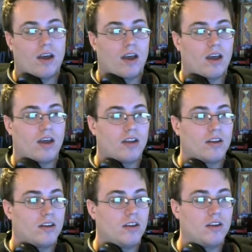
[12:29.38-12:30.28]

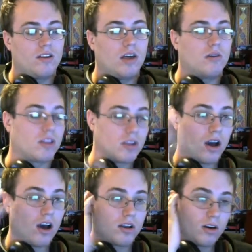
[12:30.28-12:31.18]
And you can do that with the
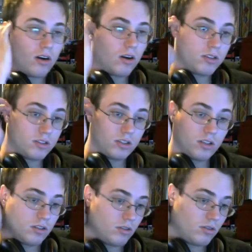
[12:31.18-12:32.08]
God cards
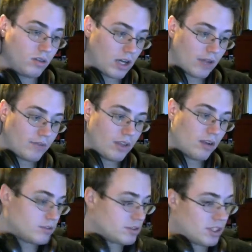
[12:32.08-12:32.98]
too.
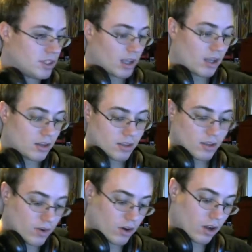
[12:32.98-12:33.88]
You don't see that kind of
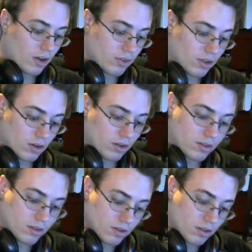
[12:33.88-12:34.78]
thing very often, though.
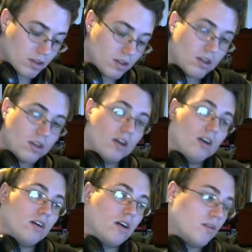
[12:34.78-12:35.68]
It's
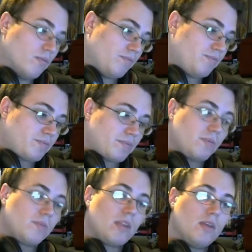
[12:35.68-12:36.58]
like
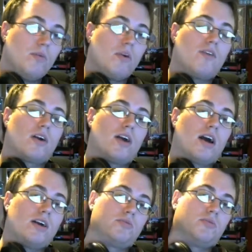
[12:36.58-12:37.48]
one of our
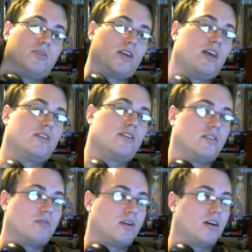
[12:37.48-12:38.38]
guys will
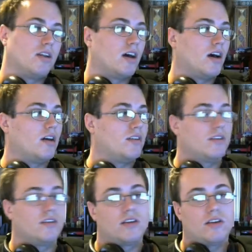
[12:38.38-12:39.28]
occasionally run
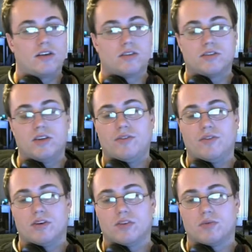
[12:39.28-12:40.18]
his
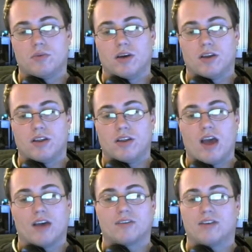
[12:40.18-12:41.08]
Cleaforts
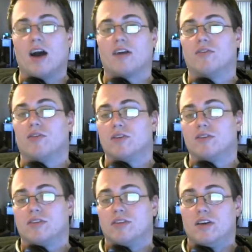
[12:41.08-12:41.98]
as God
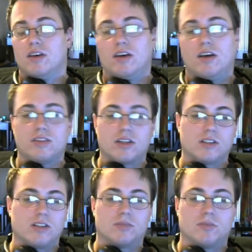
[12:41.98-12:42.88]
Forts.
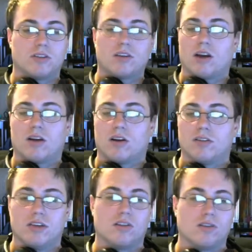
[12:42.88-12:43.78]
Essentially, just puts God
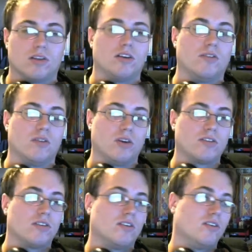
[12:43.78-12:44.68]
cards into the
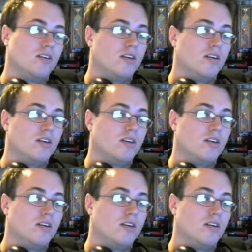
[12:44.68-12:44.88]
Cleaforts,